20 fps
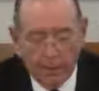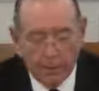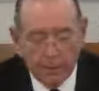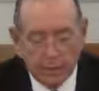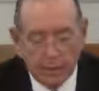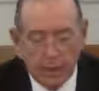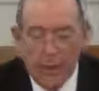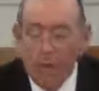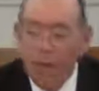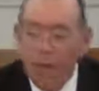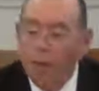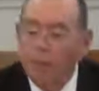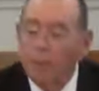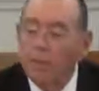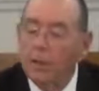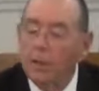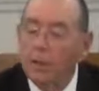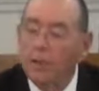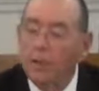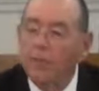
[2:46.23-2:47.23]

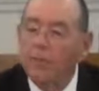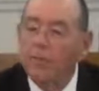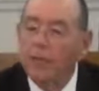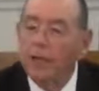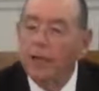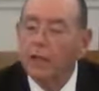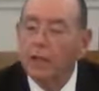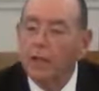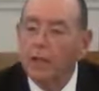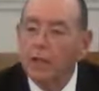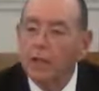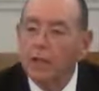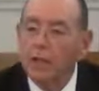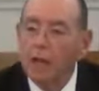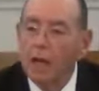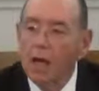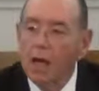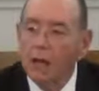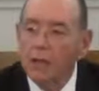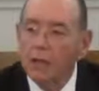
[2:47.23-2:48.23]
Some affect
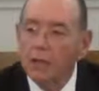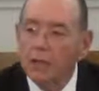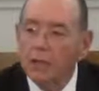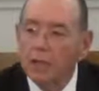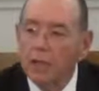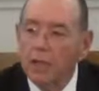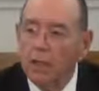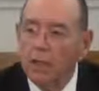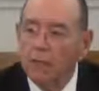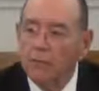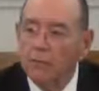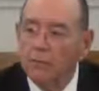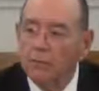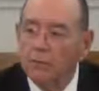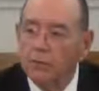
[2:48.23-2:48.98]
only ourselves,